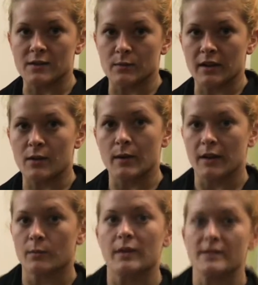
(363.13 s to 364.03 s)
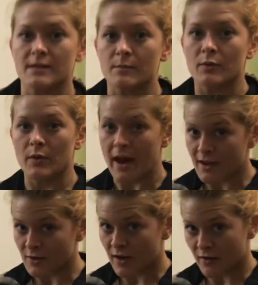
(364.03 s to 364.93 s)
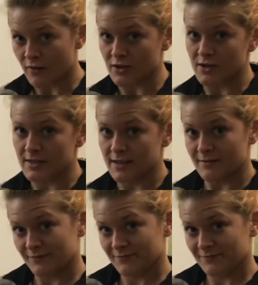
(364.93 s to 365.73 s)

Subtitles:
it's really quick, really simple, and you get your veggies in.